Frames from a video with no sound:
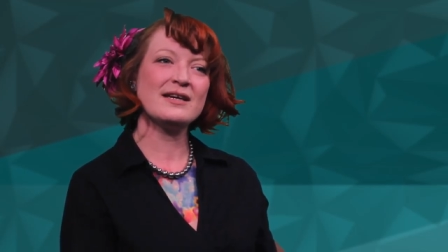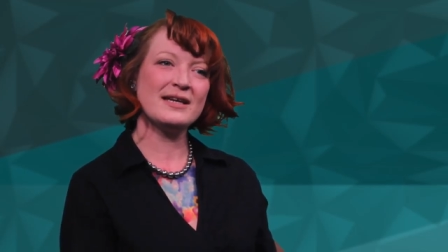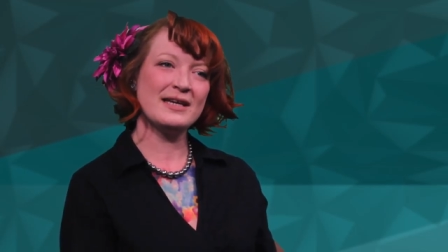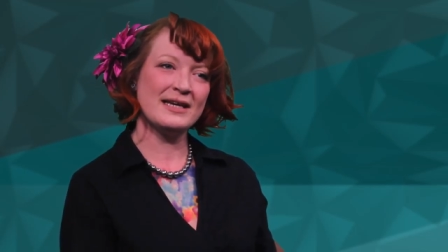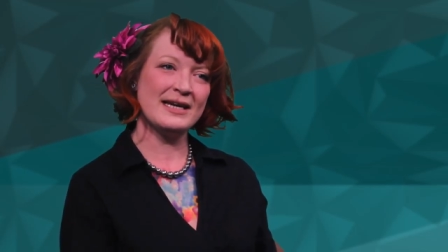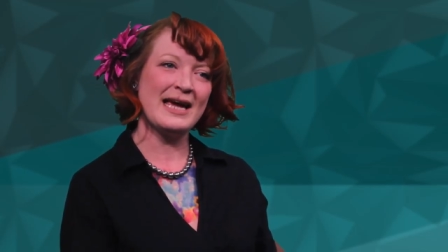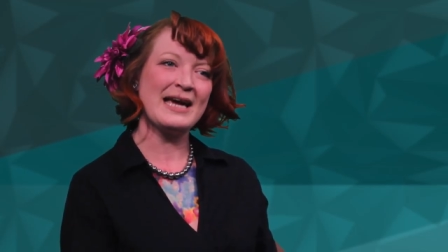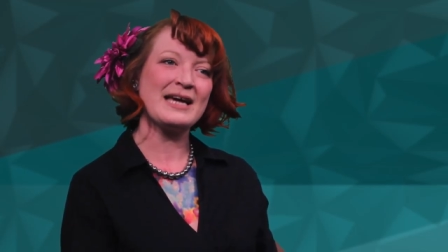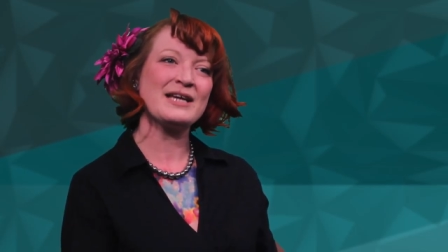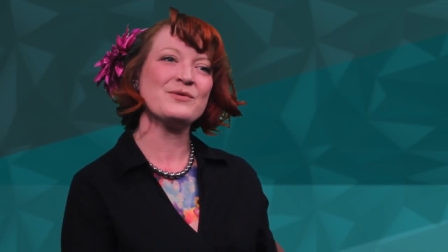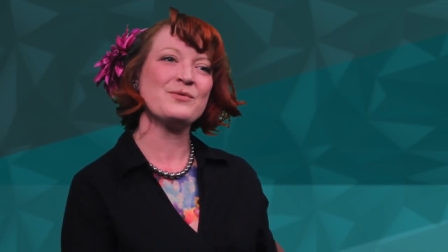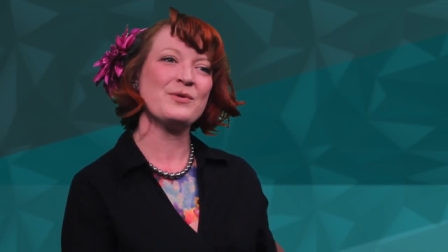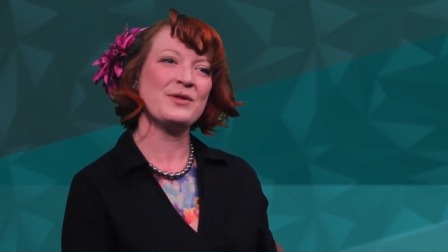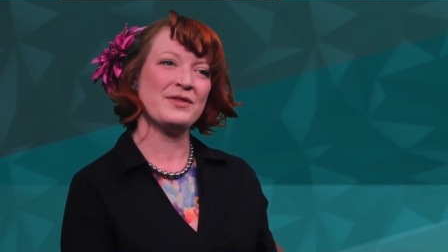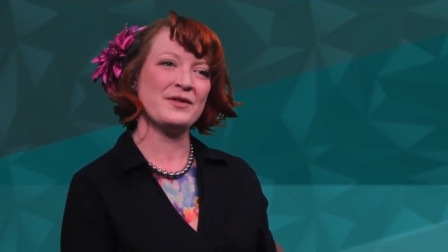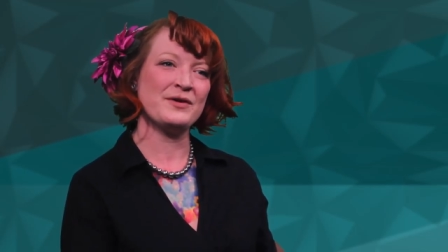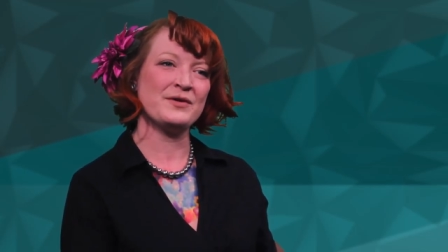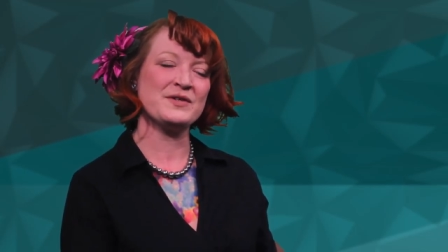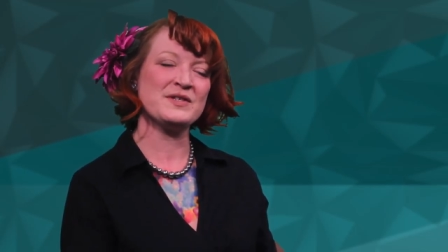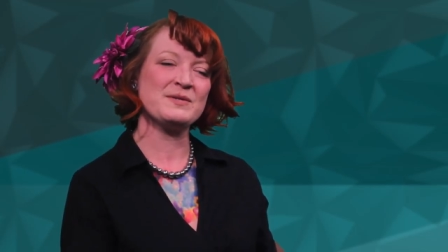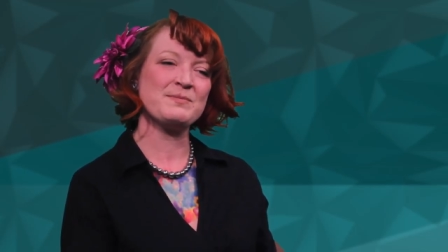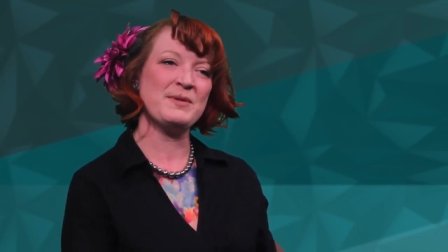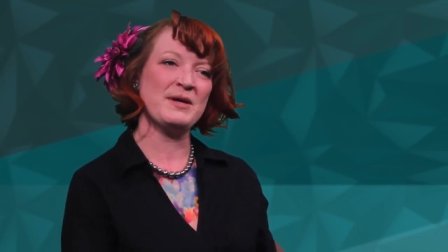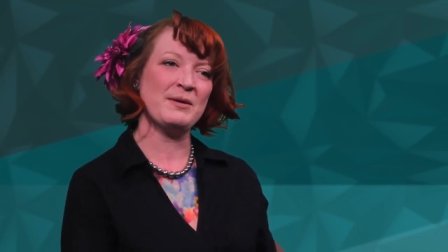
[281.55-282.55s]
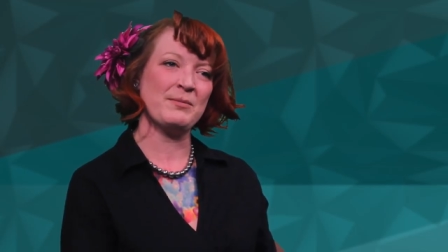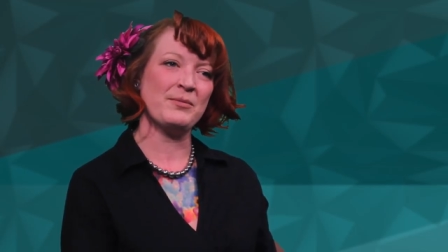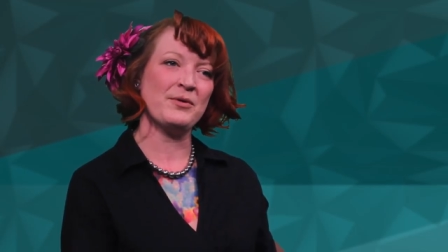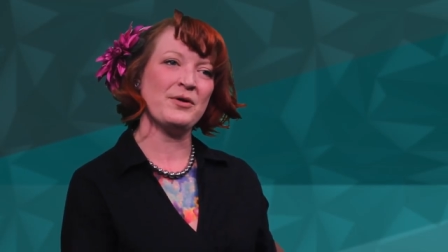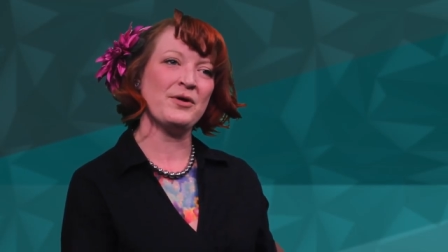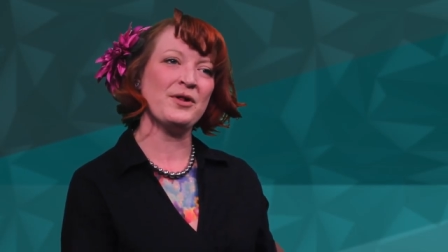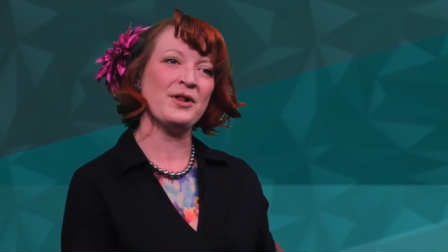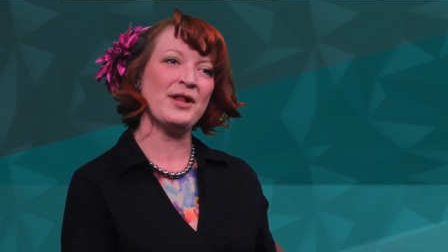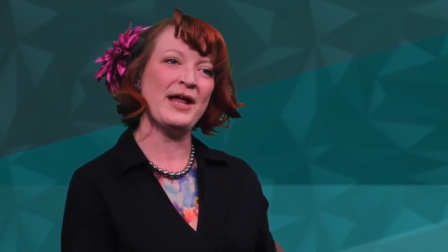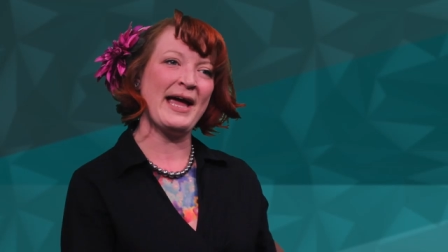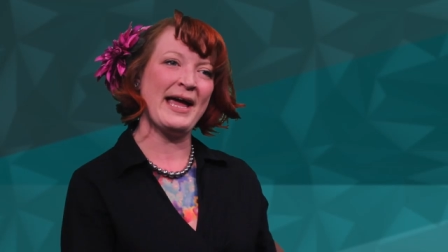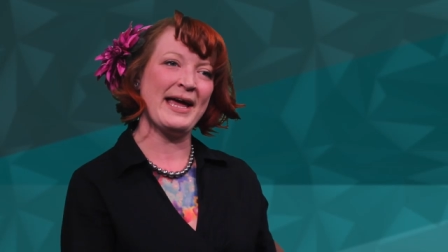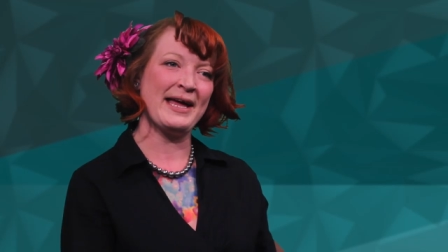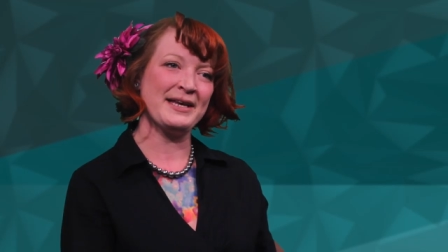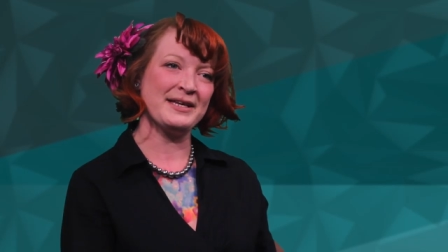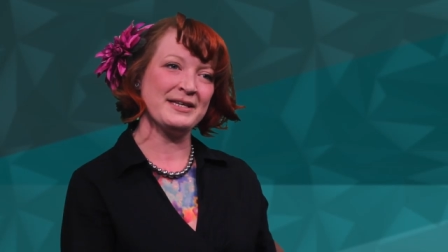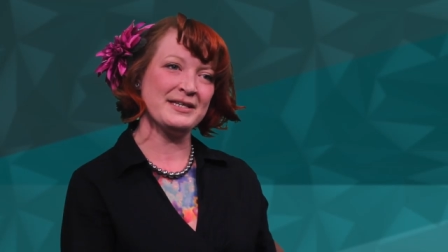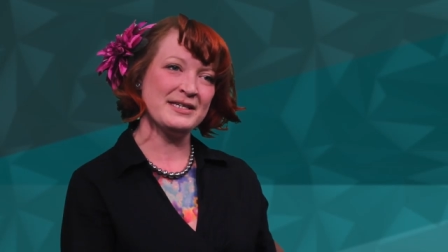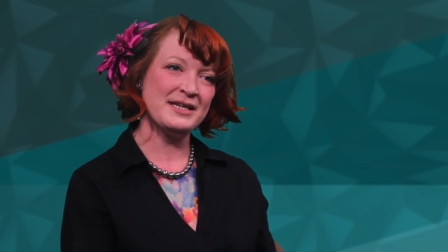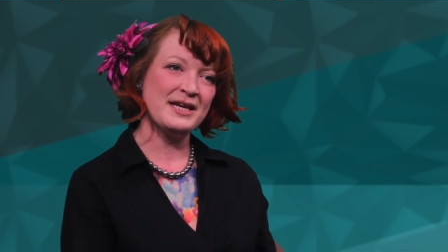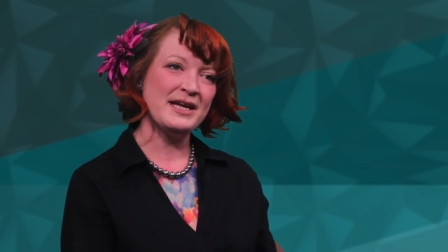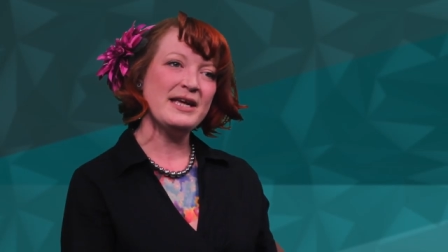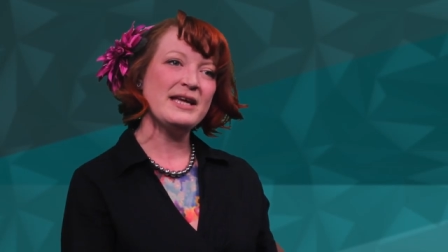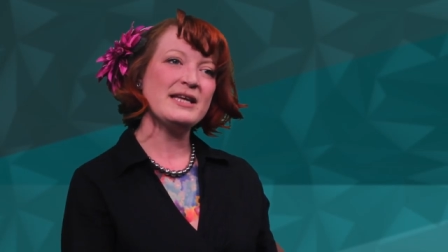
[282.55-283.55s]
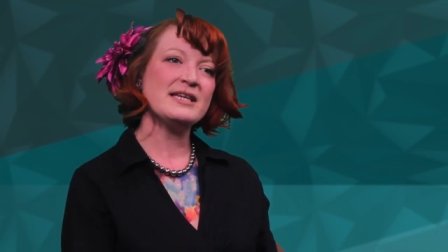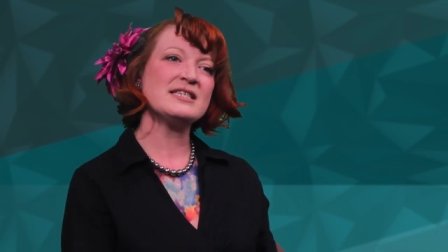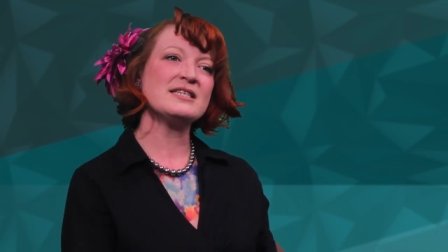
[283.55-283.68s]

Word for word: connect with those people and